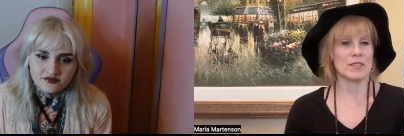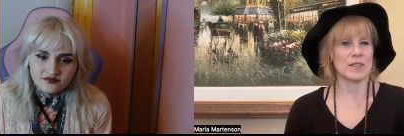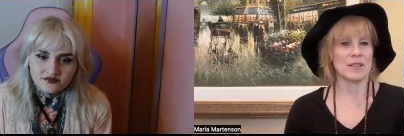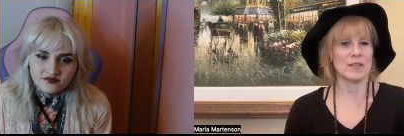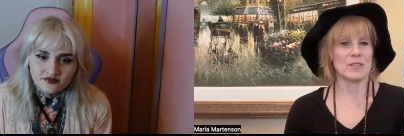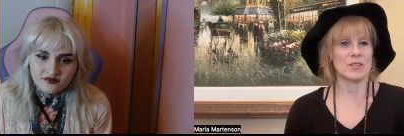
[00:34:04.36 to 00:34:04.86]

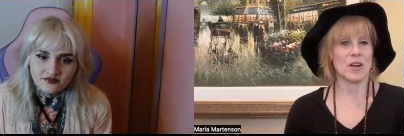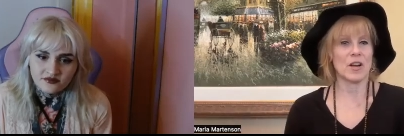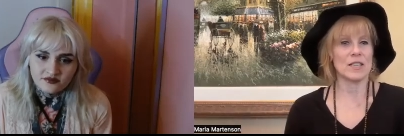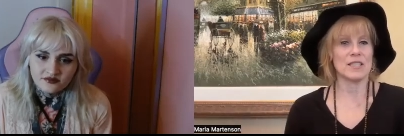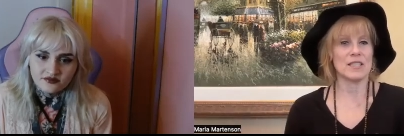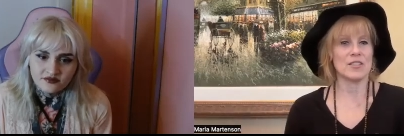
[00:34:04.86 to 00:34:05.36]
Speaker 1: uh,
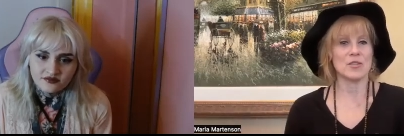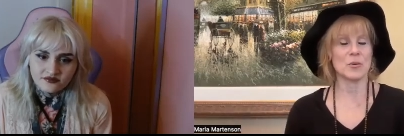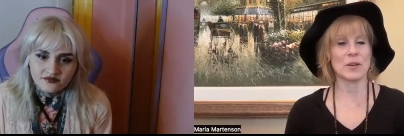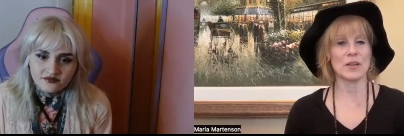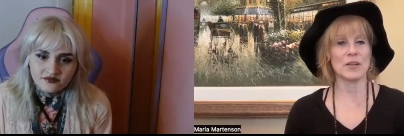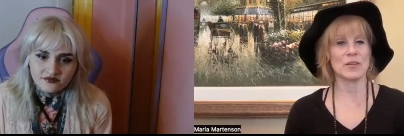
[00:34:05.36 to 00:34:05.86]
haunting
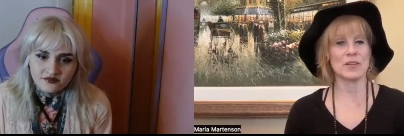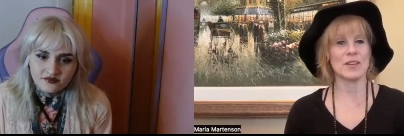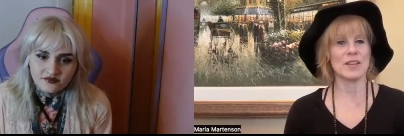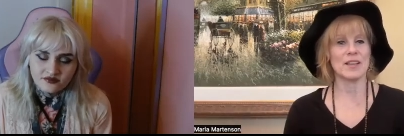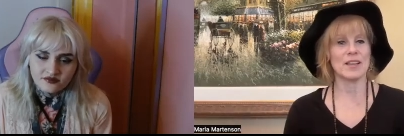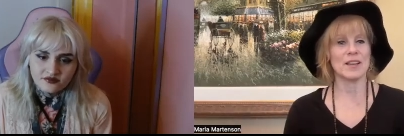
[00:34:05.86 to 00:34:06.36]
story, or
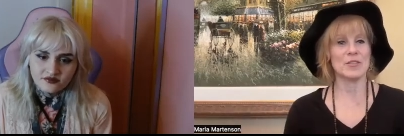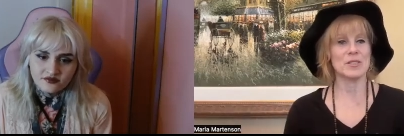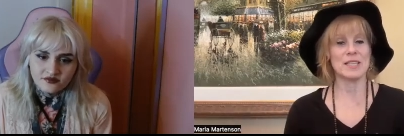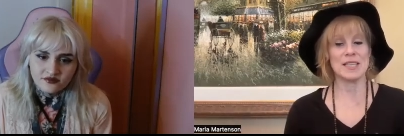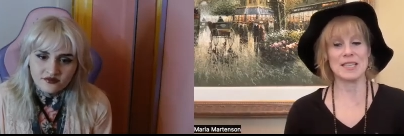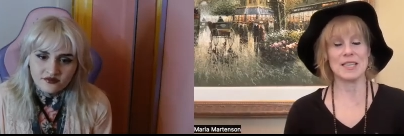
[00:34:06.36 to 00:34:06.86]
have you
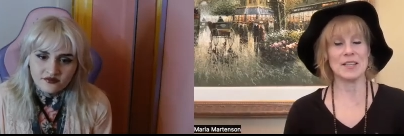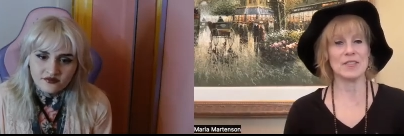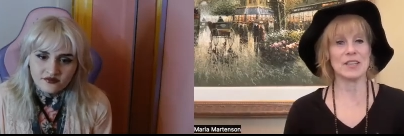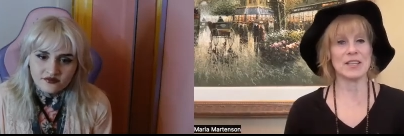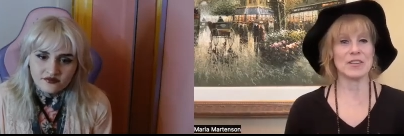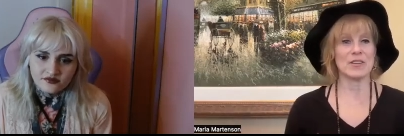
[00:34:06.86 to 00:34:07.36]
seen
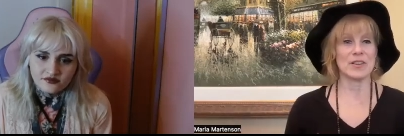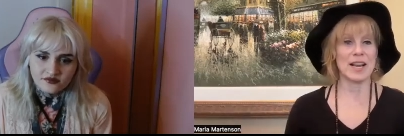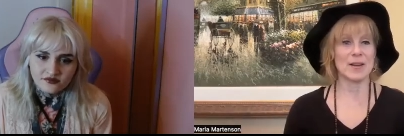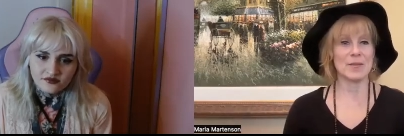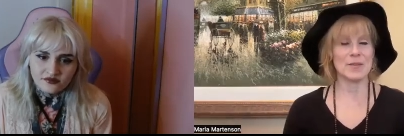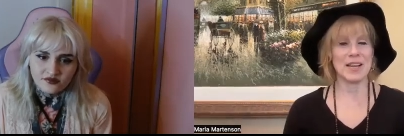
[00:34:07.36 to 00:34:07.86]
anything, or
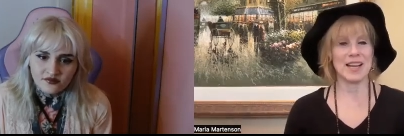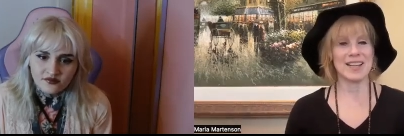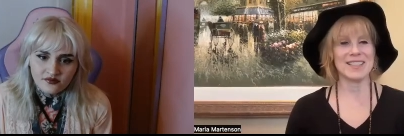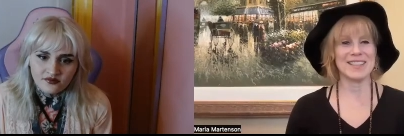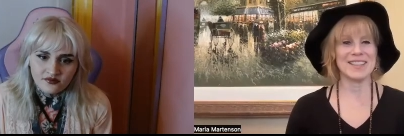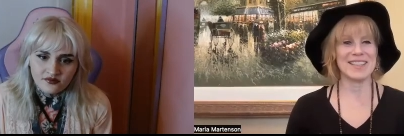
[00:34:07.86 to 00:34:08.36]
had had
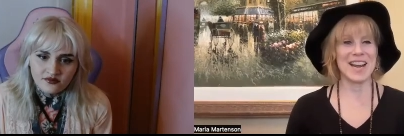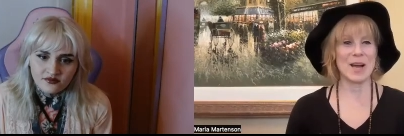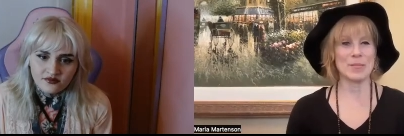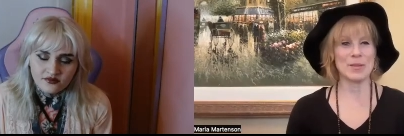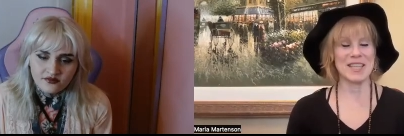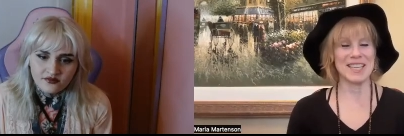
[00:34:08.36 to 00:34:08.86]
anything
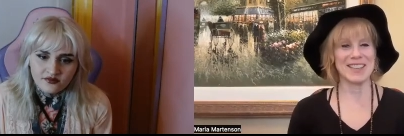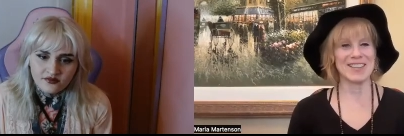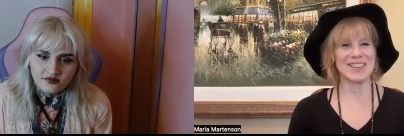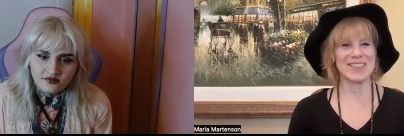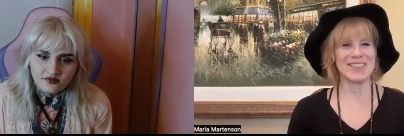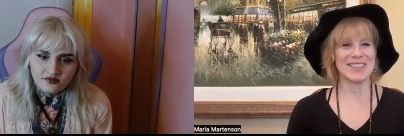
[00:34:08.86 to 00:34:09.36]
happen there?
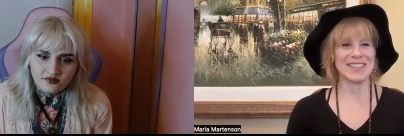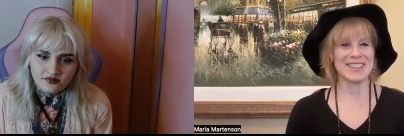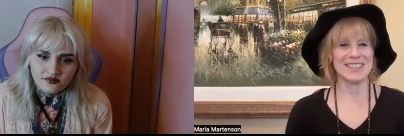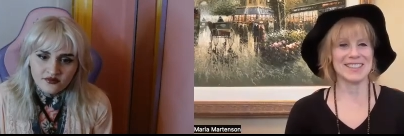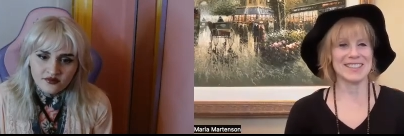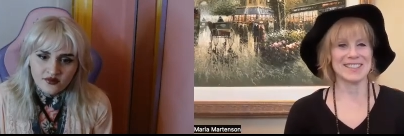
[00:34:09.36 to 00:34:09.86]
Or...
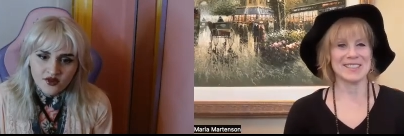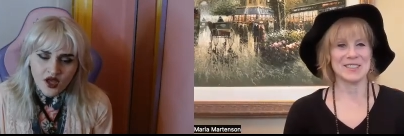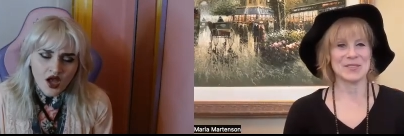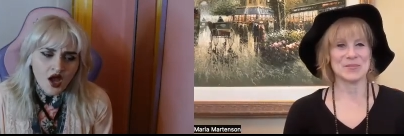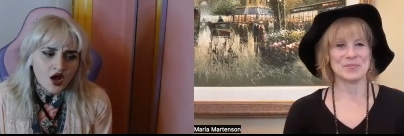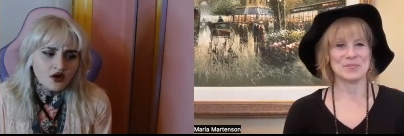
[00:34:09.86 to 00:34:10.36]

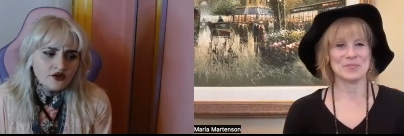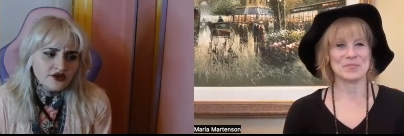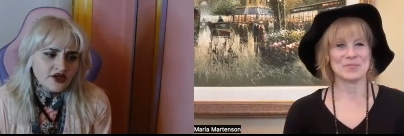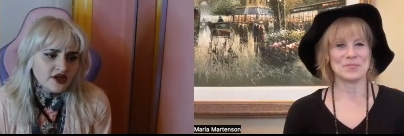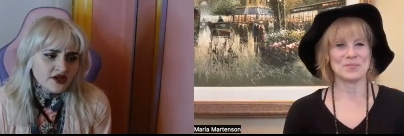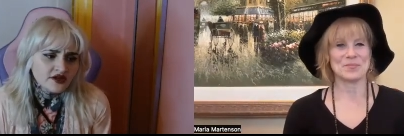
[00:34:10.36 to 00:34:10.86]
Speaker 2: Oh
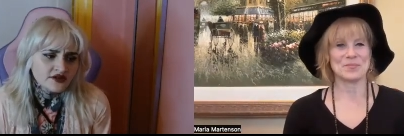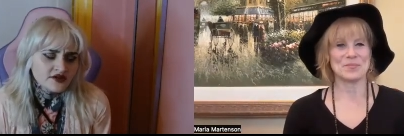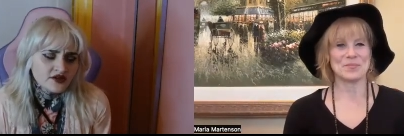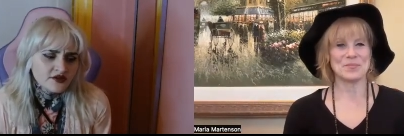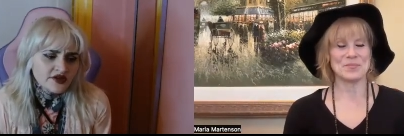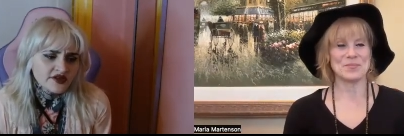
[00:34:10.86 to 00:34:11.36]
yeah,
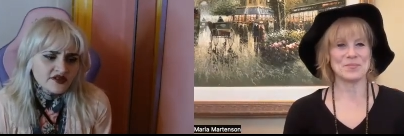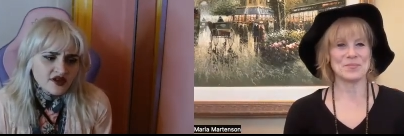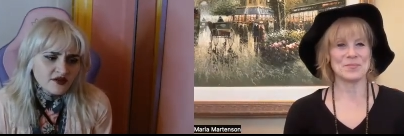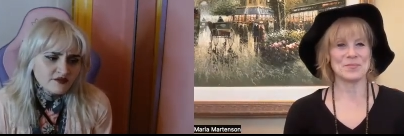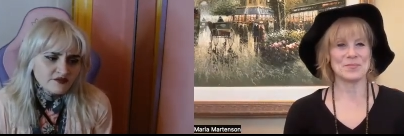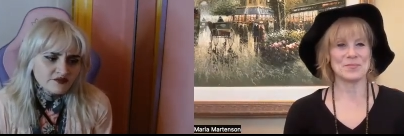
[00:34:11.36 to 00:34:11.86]
no, it's
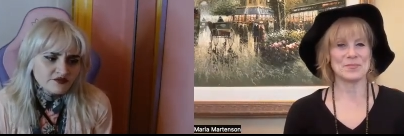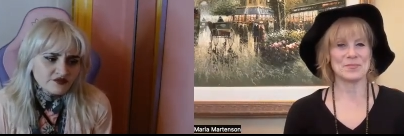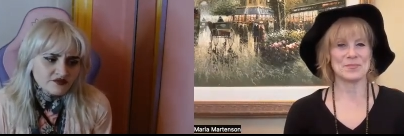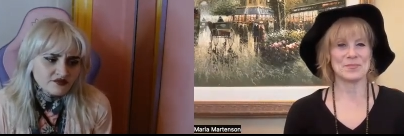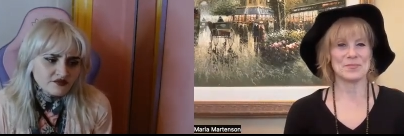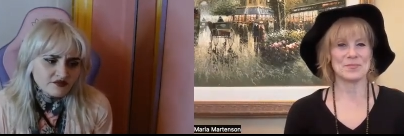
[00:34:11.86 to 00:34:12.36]
um,
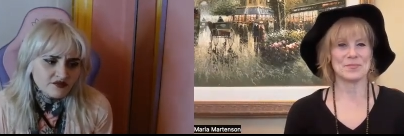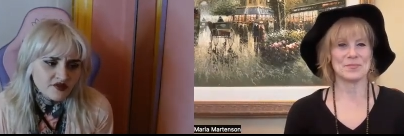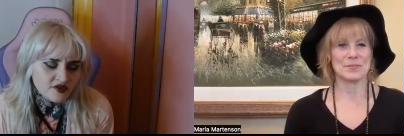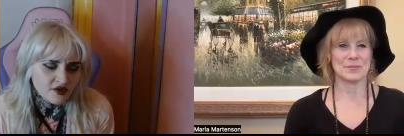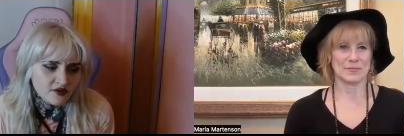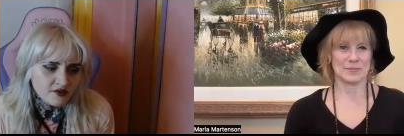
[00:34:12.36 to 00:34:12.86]

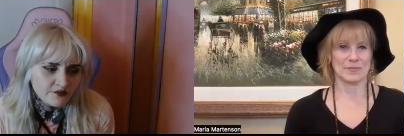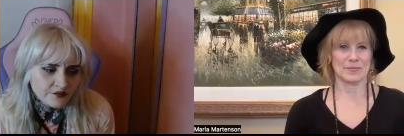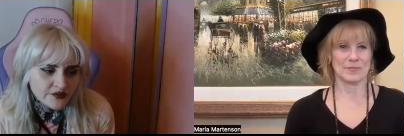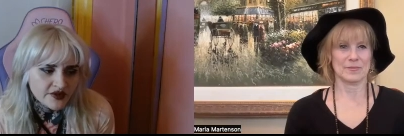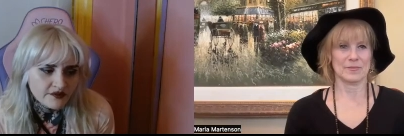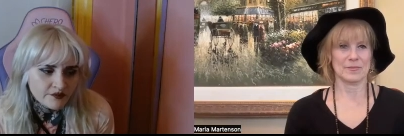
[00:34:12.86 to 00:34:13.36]
so
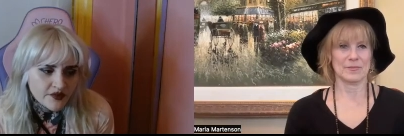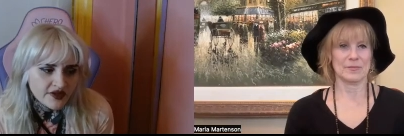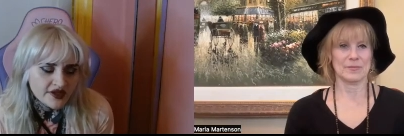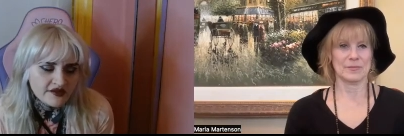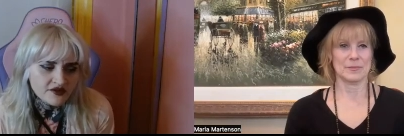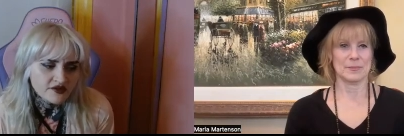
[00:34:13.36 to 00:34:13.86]

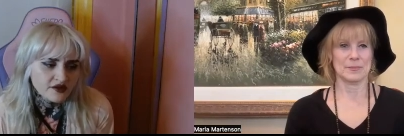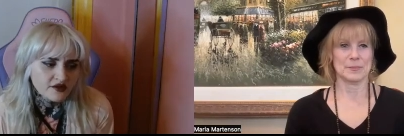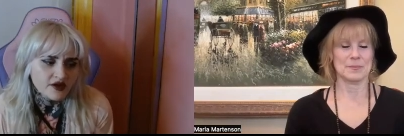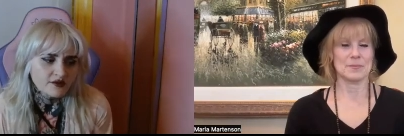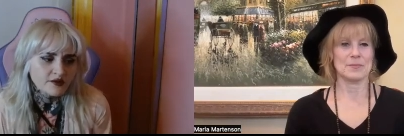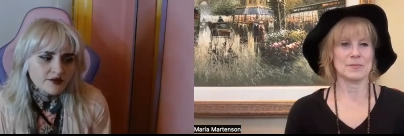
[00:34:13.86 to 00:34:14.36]
even though
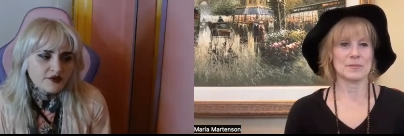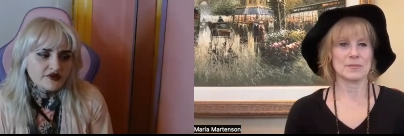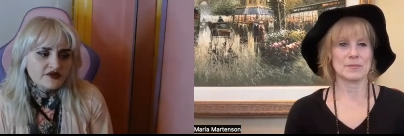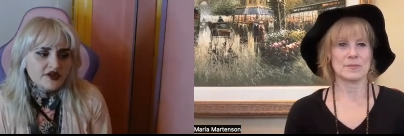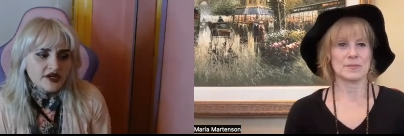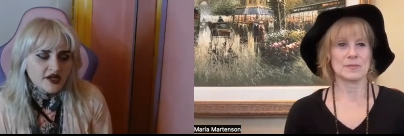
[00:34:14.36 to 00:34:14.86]
I'm a
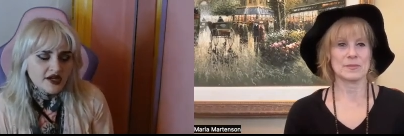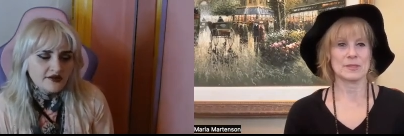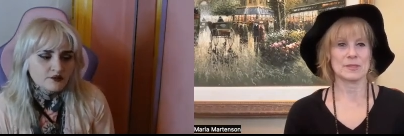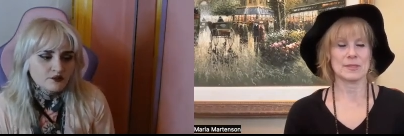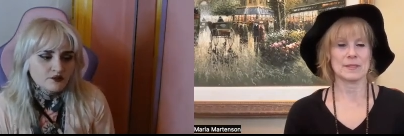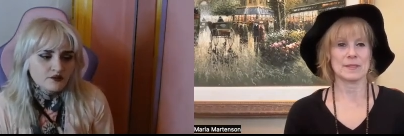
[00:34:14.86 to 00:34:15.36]
person that
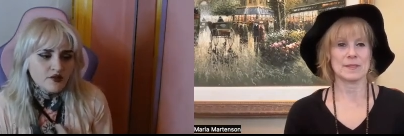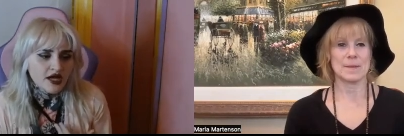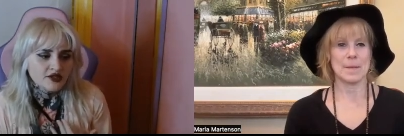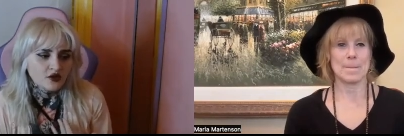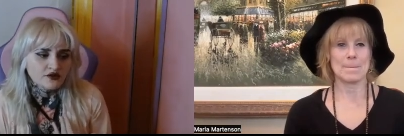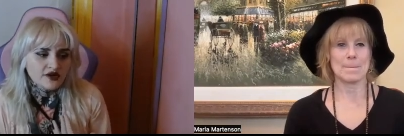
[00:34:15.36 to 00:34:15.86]
I I don't